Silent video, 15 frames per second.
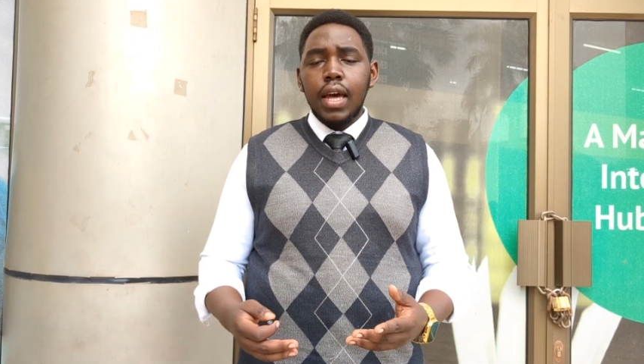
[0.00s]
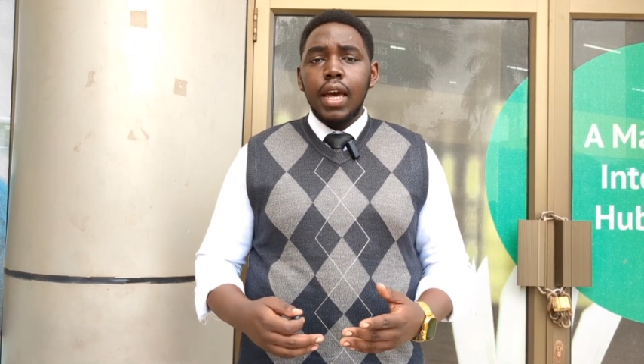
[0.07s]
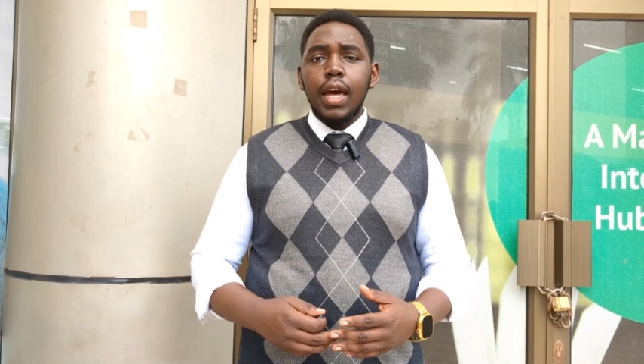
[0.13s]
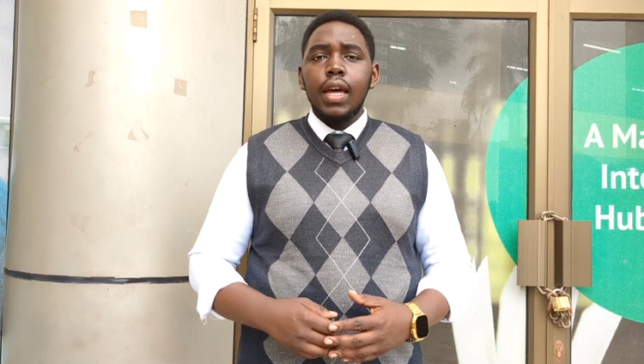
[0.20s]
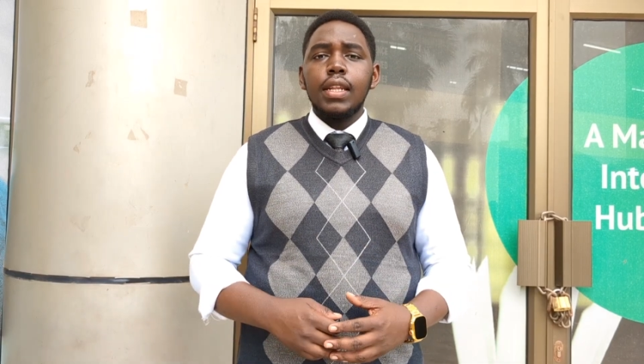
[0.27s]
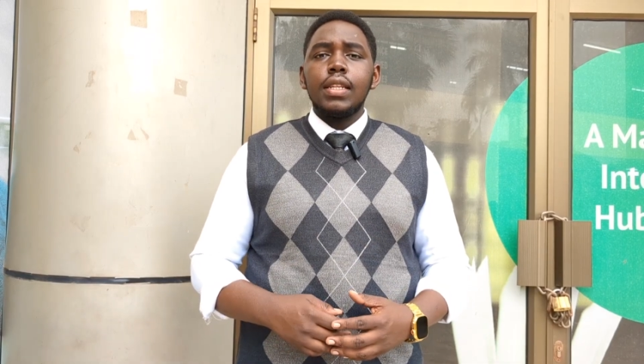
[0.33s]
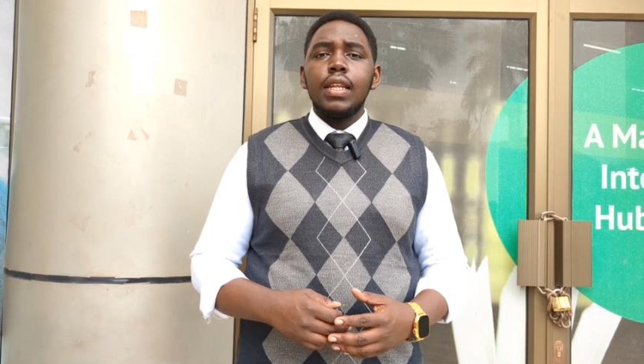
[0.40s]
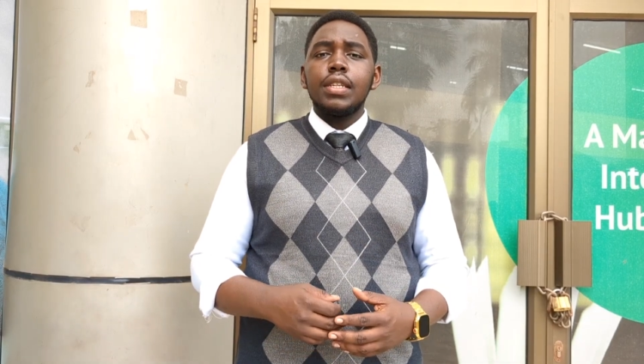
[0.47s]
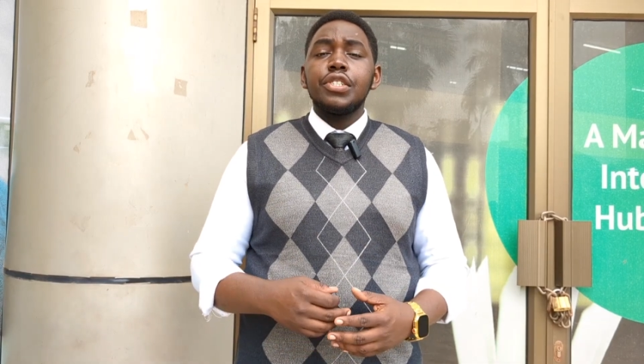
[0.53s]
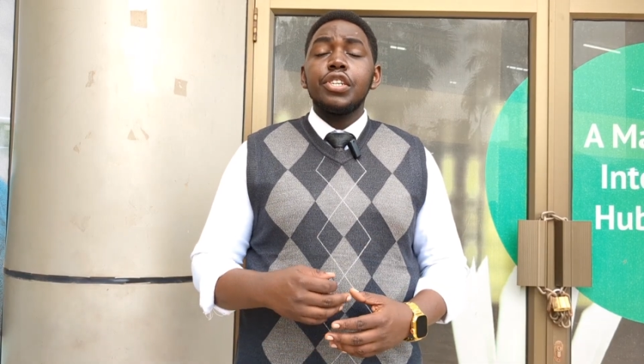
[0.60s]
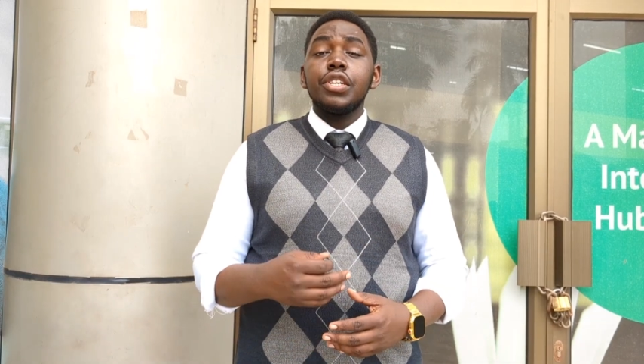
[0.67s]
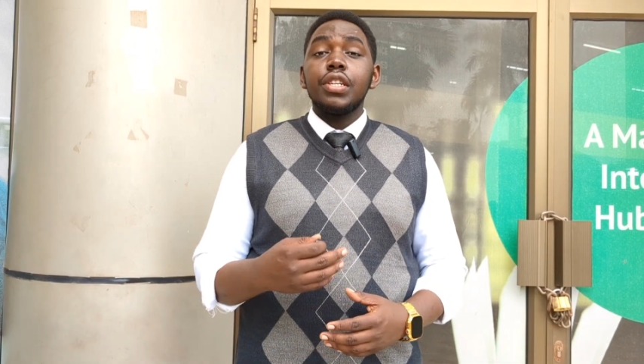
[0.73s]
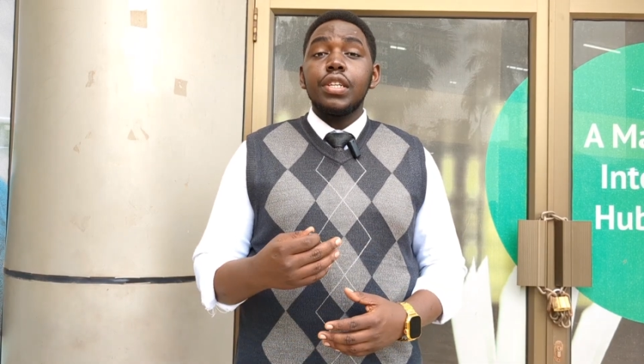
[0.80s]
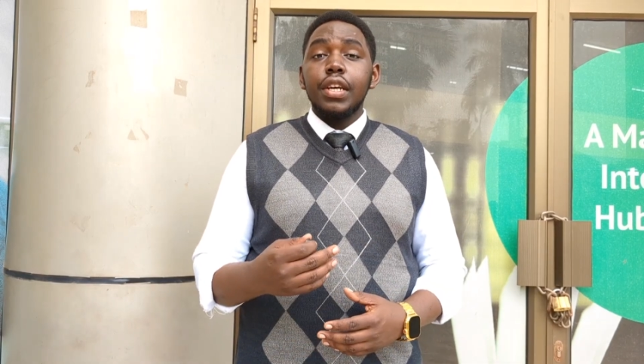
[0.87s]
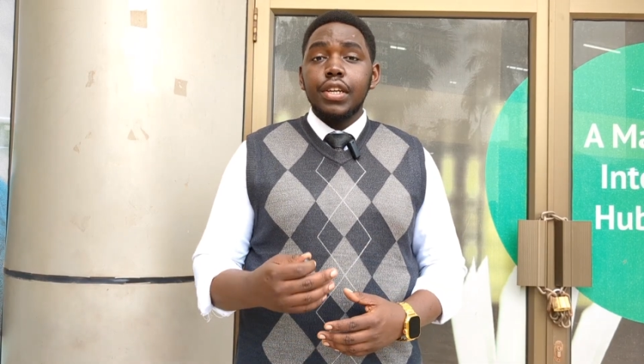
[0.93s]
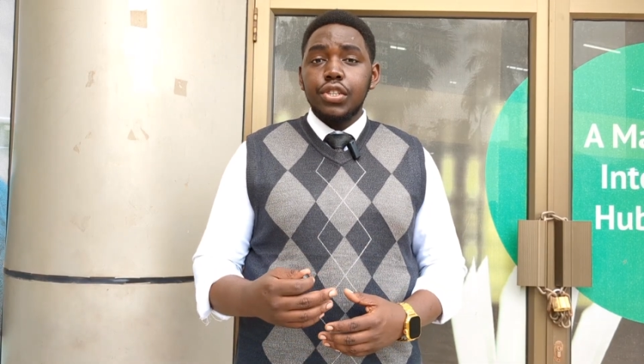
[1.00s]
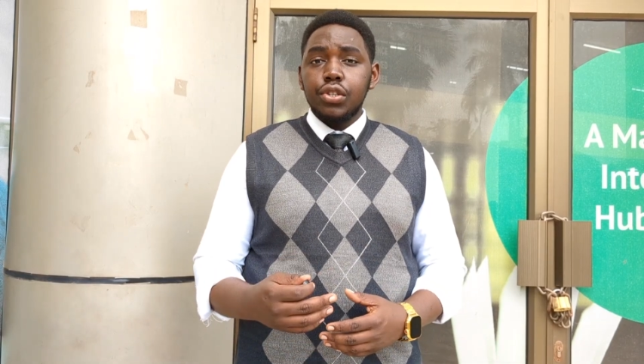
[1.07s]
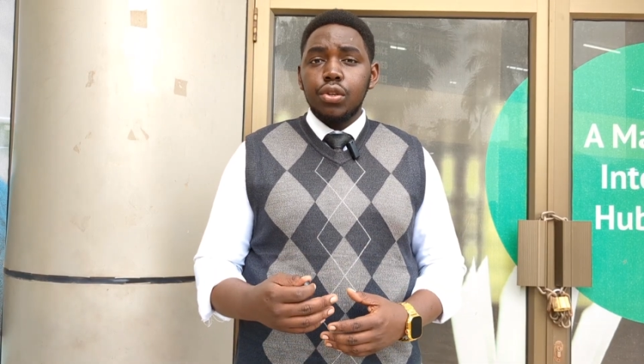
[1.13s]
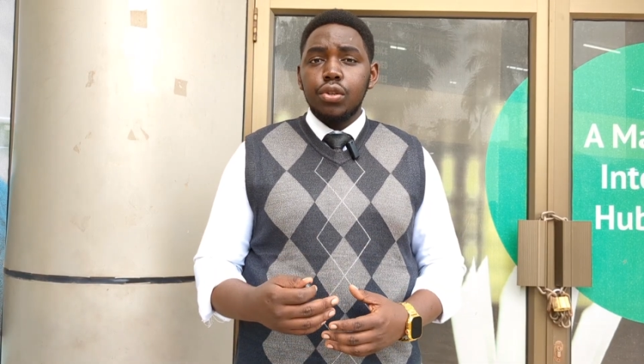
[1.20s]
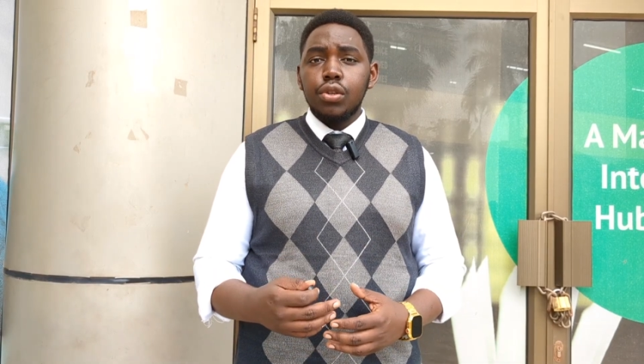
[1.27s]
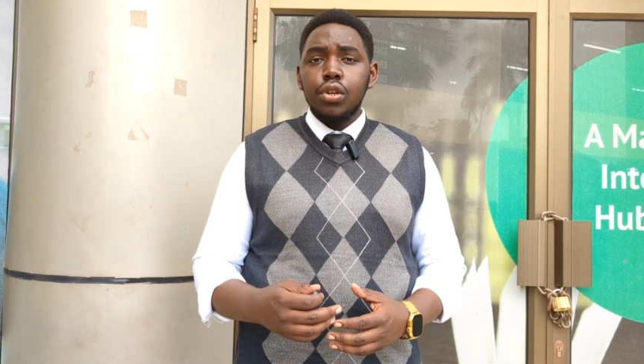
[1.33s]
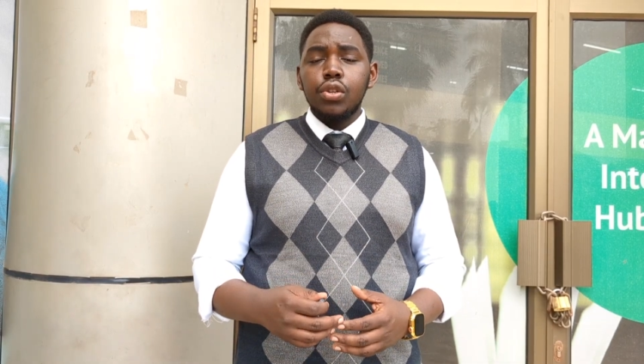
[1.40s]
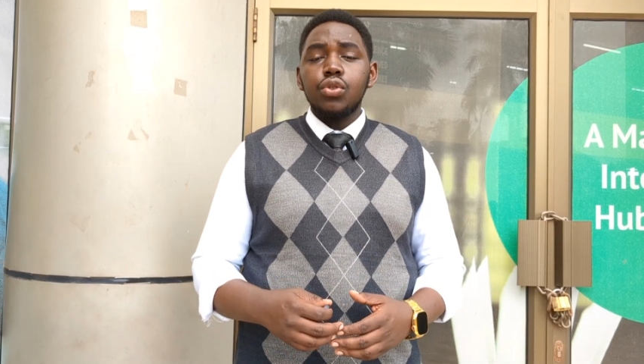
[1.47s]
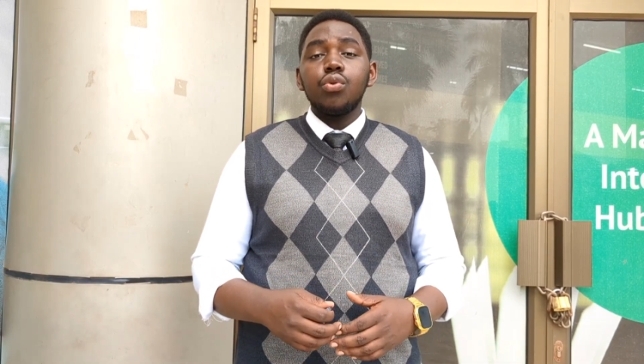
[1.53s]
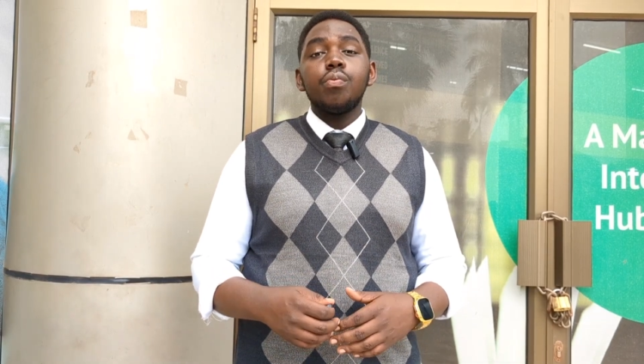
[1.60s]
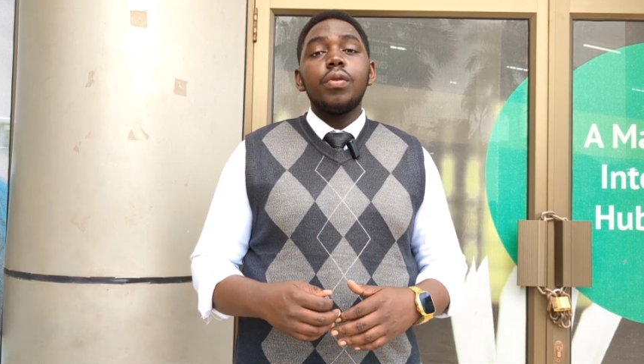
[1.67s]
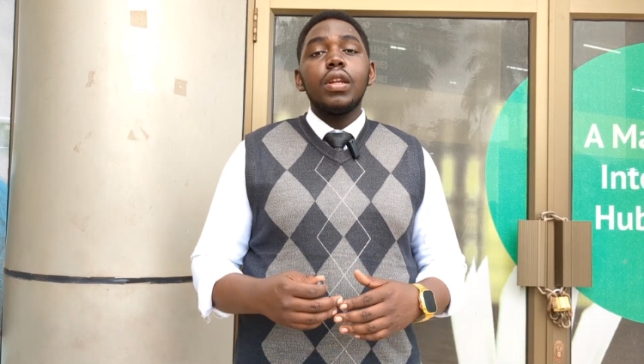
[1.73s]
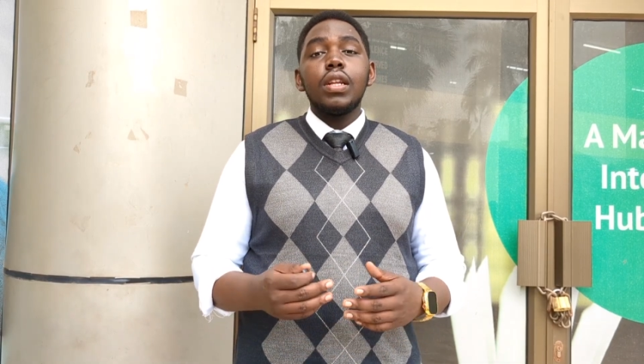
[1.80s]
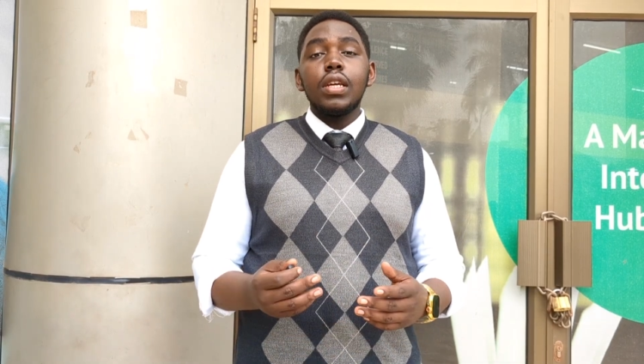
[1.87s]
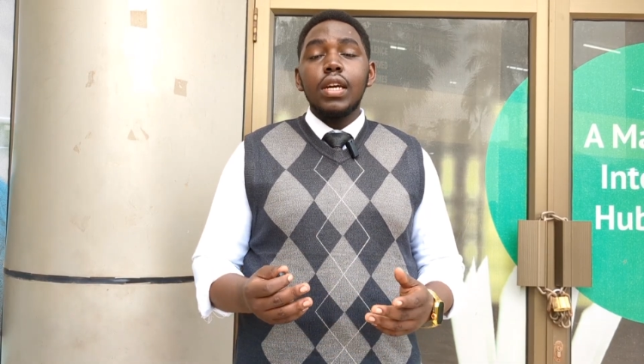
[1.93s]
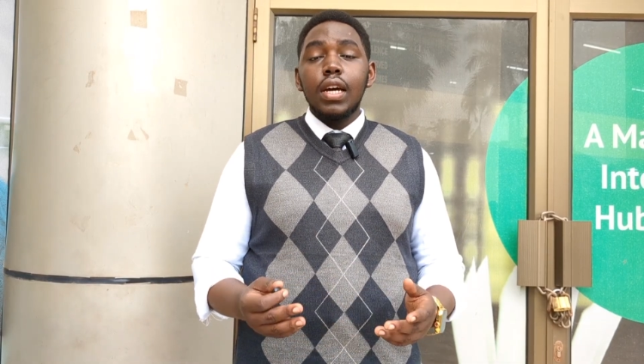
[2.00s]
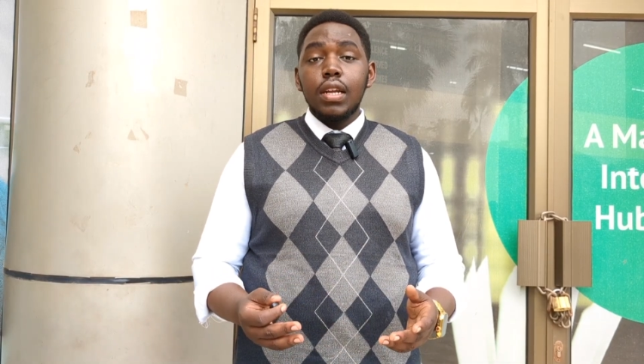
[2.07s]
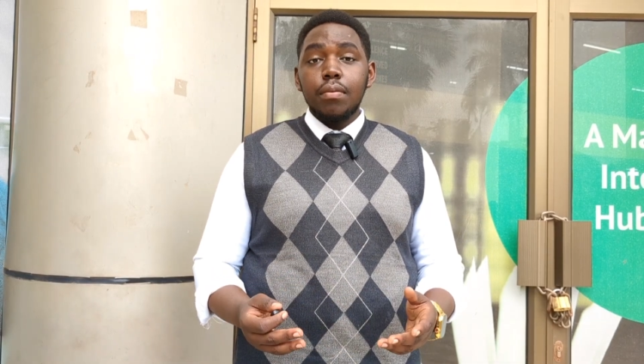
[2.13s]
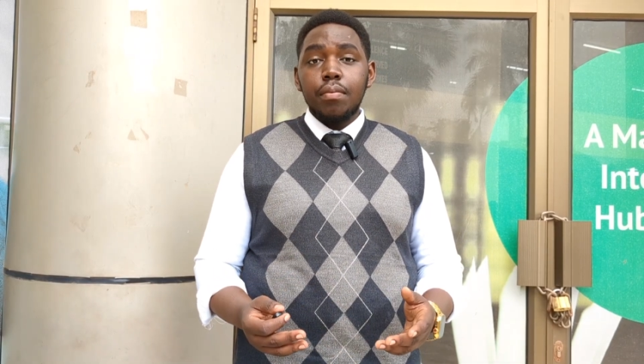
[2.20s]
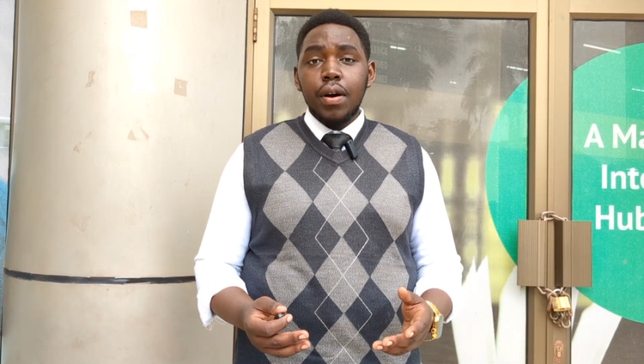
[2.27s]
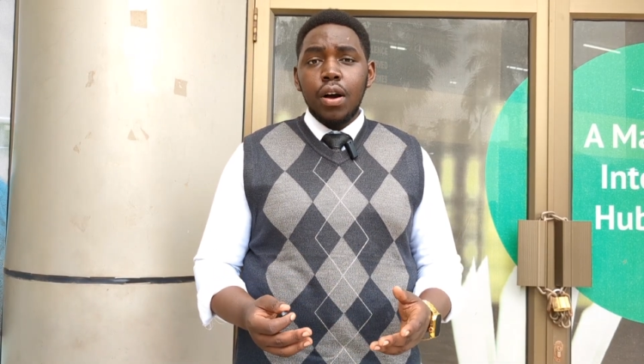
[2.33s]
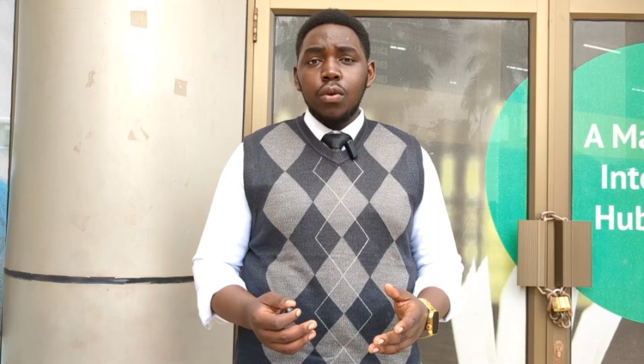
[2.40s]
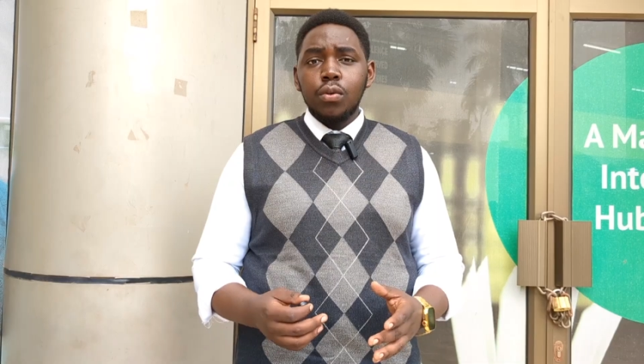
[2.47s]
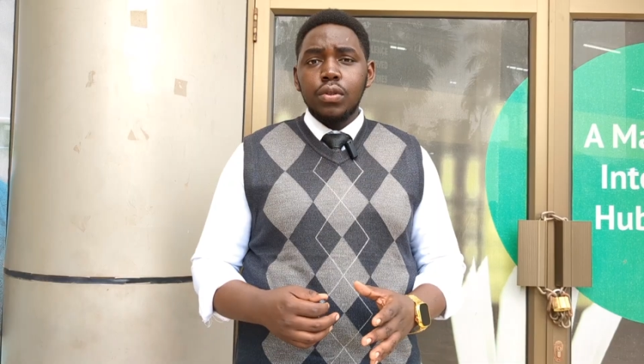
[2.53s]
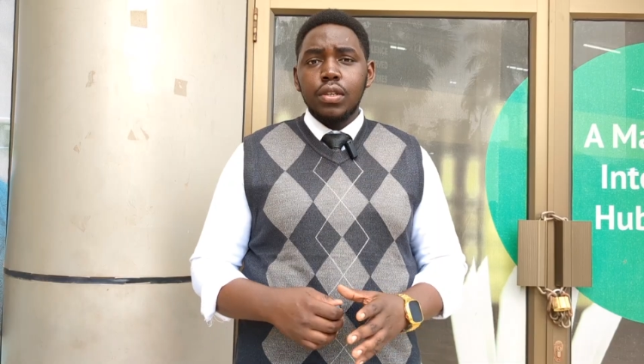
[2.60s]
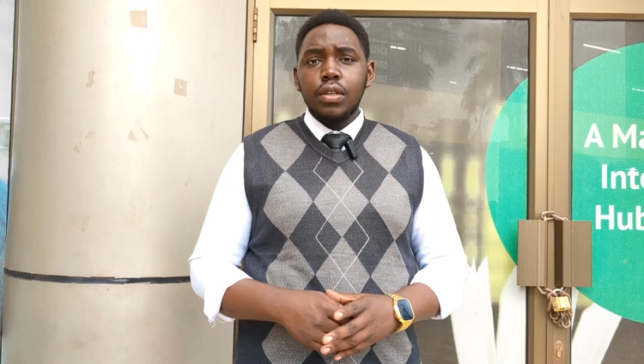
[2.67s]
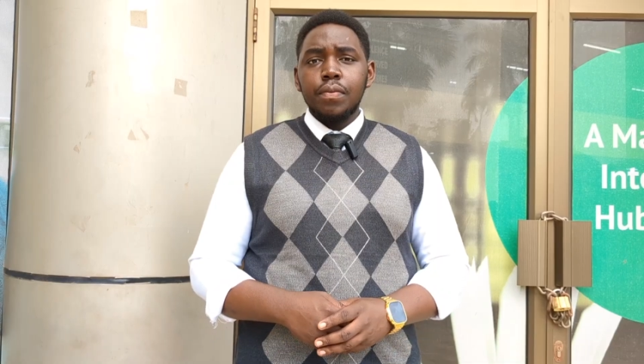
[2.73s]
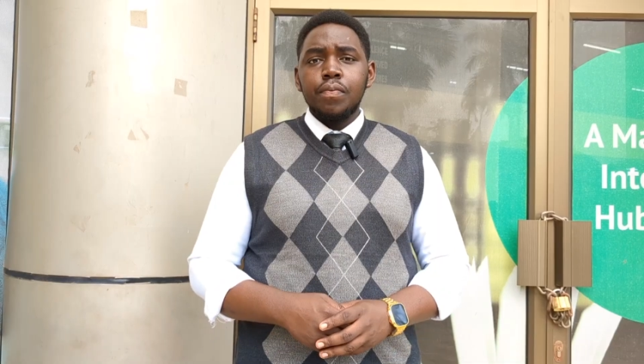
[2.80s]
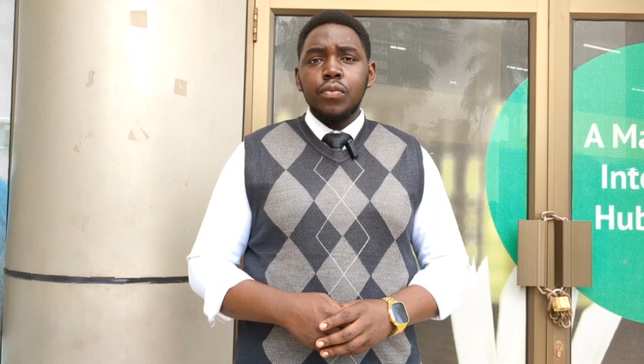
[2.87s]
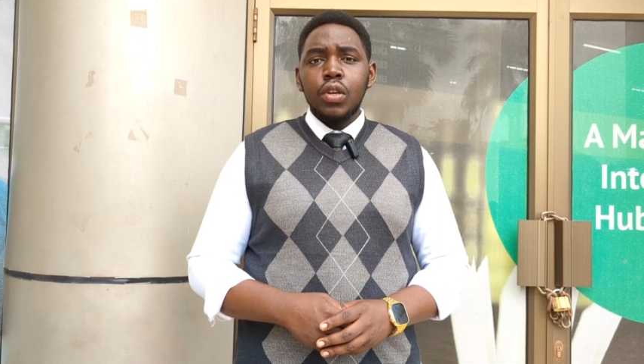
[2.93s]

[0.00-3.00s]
had that intention to be legally bound?